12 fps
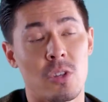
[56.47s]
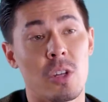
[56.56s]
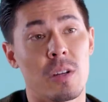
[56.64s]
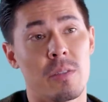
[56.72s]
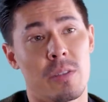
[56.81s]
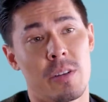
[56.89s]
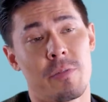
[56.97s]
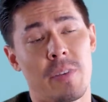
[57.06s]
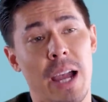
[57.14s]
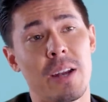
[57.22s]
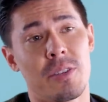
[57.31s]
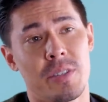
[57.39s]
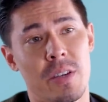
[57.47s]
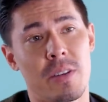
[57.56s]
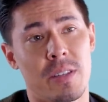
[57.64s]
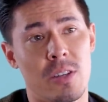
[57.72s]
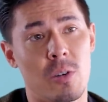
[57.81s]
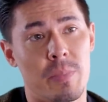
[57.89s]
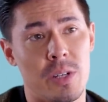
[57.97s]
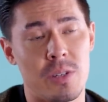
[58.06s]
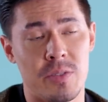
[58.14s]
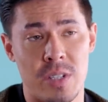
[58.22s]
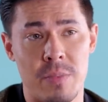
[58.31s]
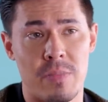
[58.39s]
So the fighters here in Kill
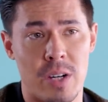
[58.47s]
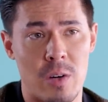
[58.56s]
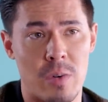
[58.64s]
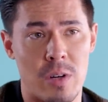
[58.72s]
Bill seem very